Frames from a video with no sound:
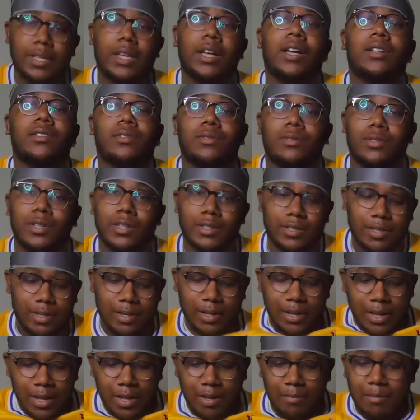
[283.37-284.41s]
Hussle jersey
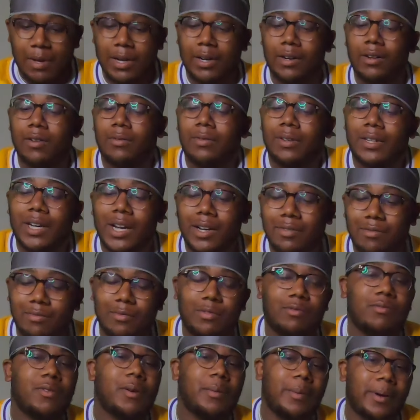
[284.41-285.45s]
my girlfriend got for me
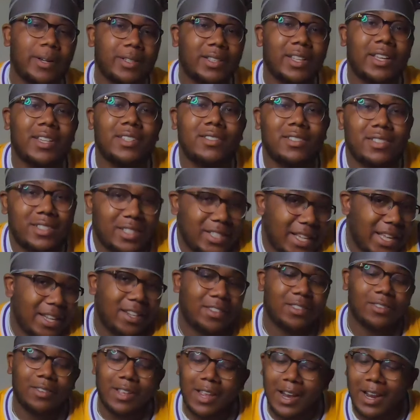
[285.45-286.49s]
for my birthday, so just had to
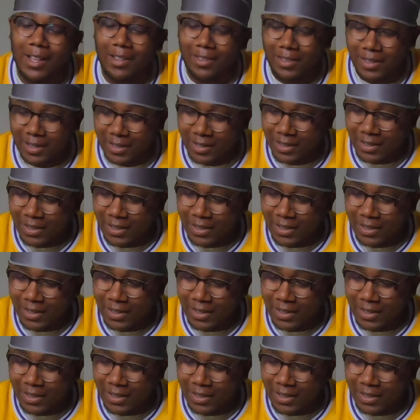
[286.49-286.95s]
throw that out there.